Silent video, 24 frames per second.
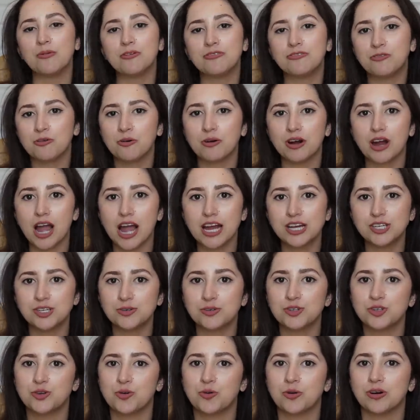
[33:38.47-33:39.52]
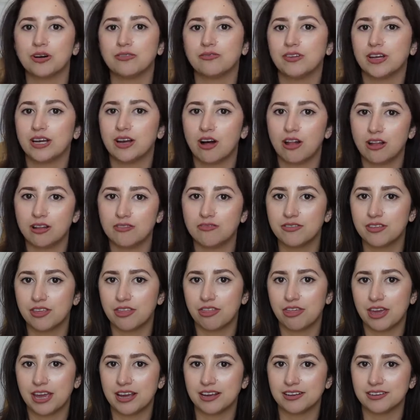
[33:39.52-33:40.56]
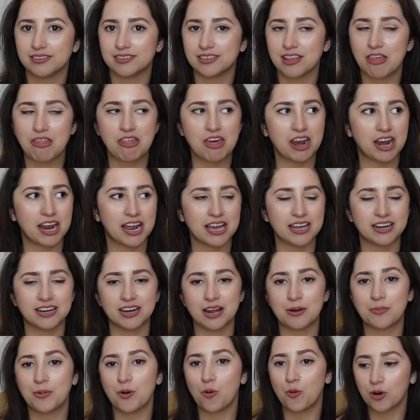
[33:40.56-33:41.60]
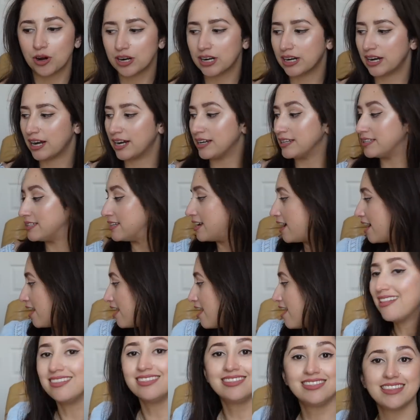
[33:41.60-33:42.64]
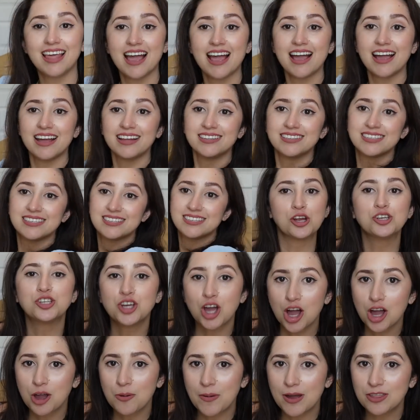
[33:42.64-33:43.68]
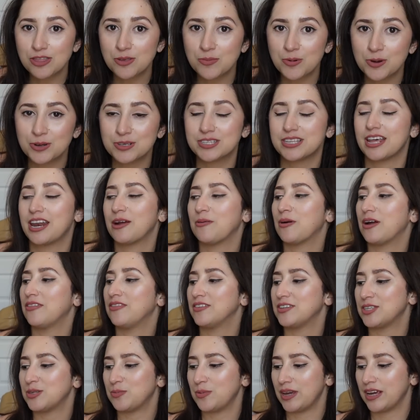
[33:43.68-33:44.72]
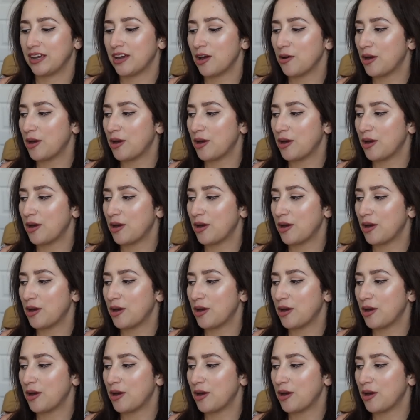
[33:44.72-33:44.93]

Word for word: Before I do a tour of like all of the things that I ended up organizing, let's talk about the books that I read this week.